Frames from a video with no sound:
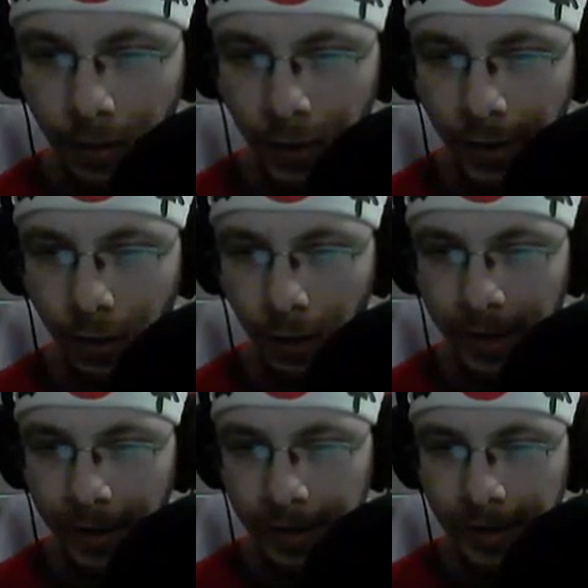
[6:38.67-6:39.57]
Just gonna hope that
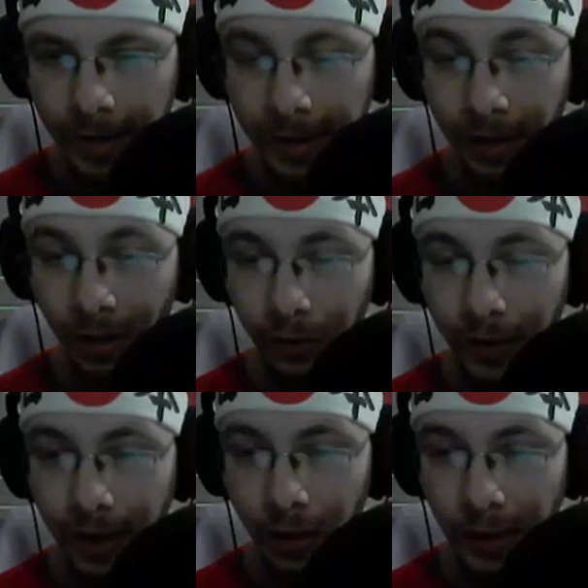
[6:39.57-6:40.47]
he doesn't, that
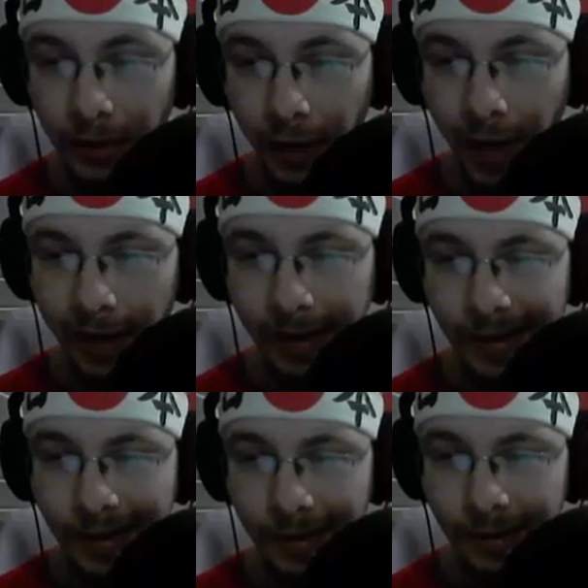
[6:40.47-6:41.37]
he goes
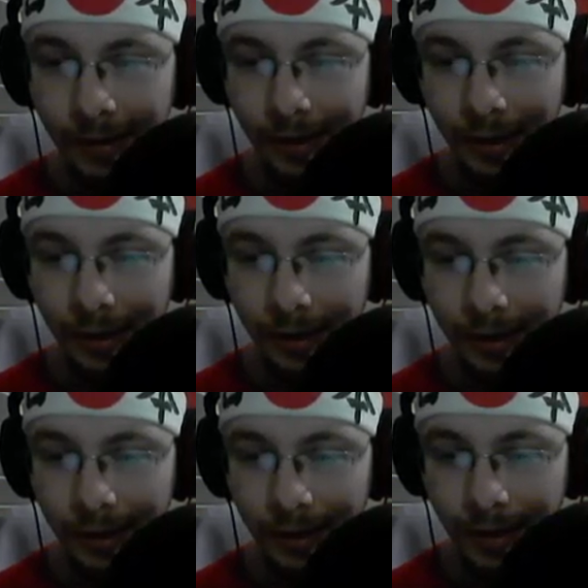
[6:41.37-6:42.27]
face,
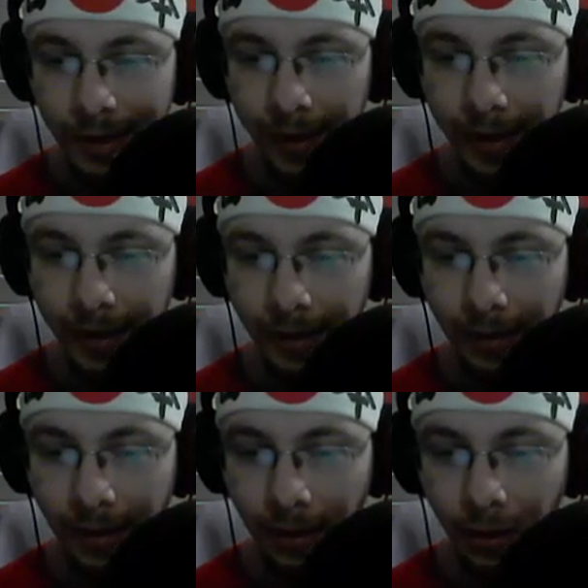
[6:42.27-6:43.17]
cause I
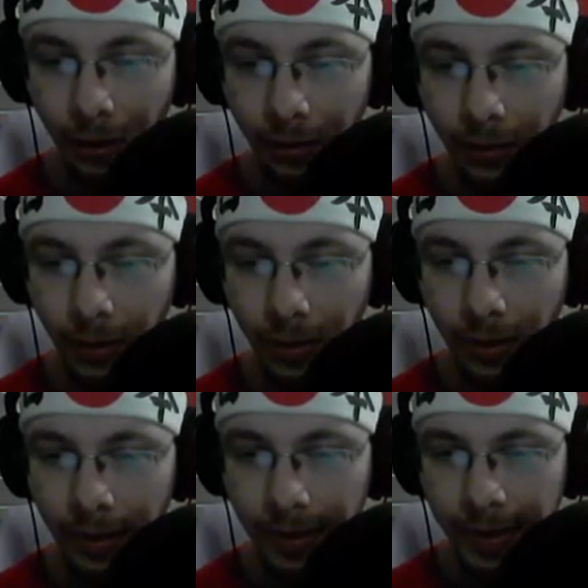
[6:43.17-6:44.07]
can go
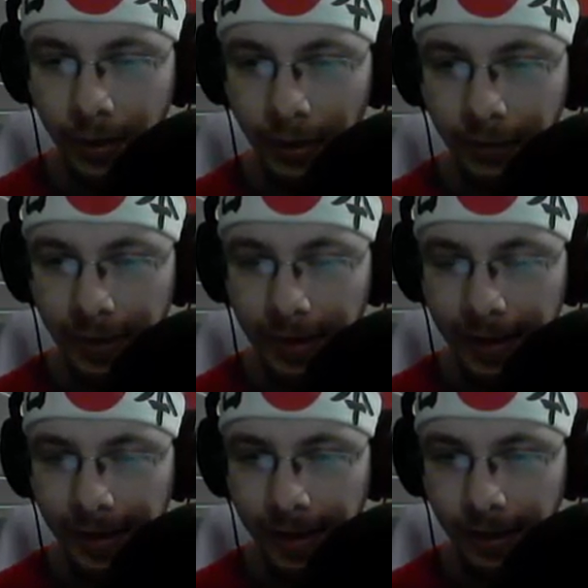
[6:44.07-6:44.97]
for the
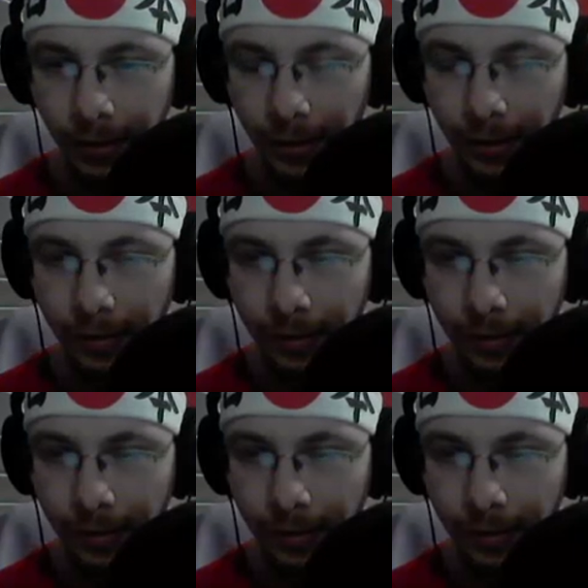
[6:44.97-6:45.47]
swiftness next turn.